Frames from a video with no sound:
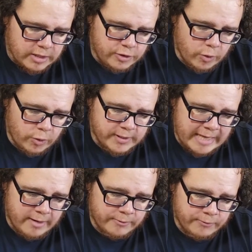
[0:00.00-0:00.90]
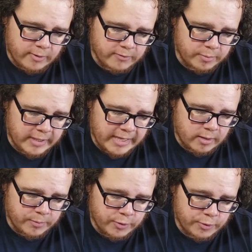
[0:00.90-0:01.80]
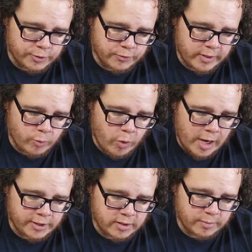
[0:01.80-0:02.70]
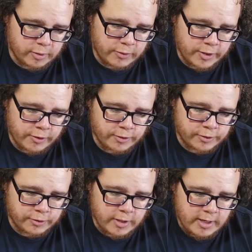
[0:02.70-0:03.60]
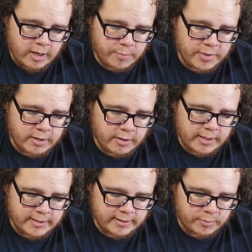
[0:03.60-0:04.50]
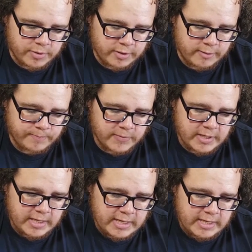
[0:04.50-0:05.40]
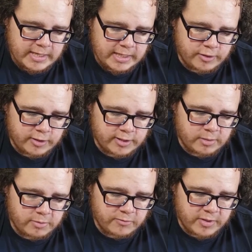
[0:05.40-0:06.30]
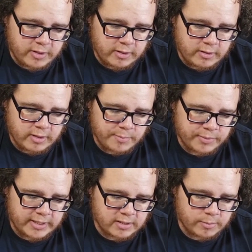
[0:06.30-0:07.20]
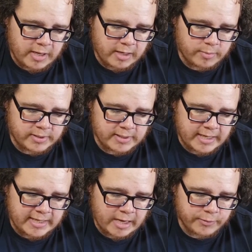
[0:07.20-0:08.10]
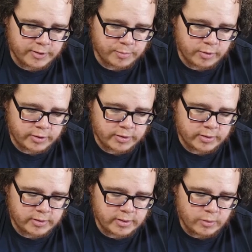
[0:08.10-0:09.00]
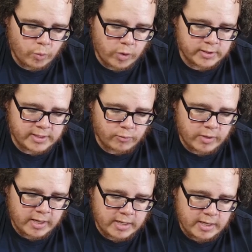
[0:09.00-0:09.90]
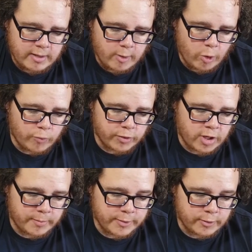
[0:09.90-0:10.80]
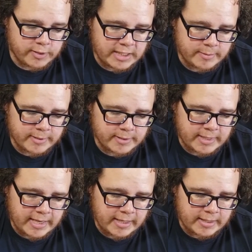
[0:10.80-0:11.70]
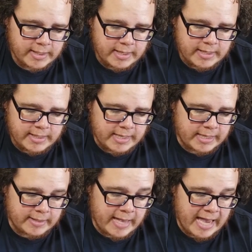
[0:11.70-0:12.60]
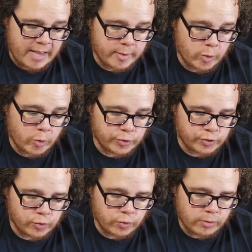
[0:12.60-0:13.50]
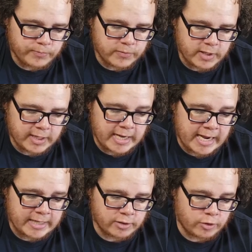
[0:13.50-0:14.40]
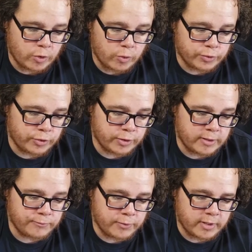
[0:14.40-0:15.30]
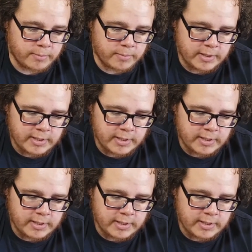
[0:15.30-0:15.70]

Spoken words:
Joel sat in front of the blank computer screen, watching the blurry cursor appear and disappear. He took a sip of beer and placed the bottle beside countless books, ones that read Overcoming Your Demons and Kicking the Habit Old School, a guide to cold turkey freedom.